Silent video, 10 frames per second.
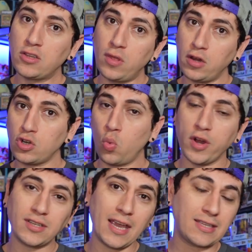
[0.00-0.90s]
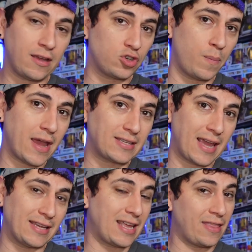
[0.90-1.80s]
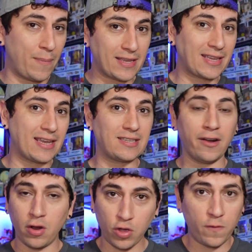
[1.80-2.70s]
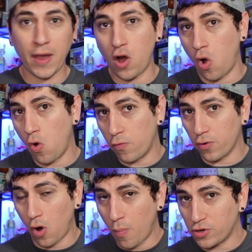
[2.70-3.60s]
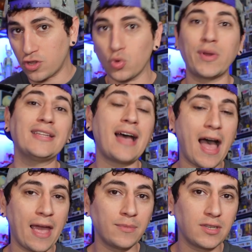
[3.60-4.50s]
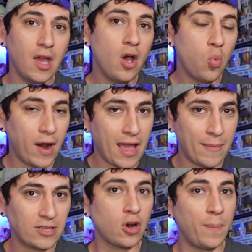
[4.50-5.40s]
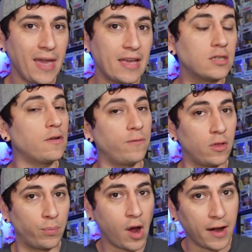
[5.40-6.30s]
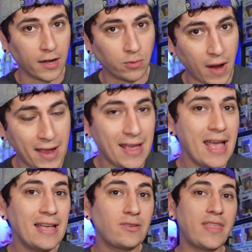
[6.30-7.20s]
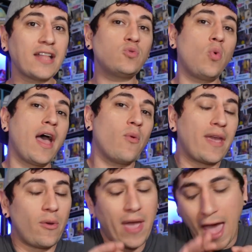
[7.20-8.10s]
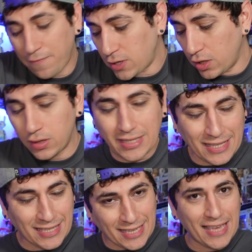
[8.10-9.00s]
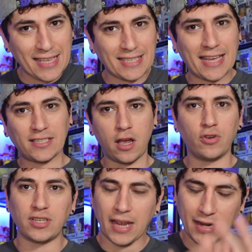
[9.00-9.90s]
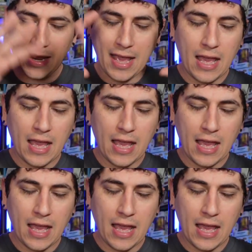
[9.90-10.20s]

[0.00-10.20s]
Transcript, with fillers: So there's your worst case and there's your best case. And the best case scenario, you've paid over almost 3 times what MSRP is for the product, right? So that's why we have to see these things and understand.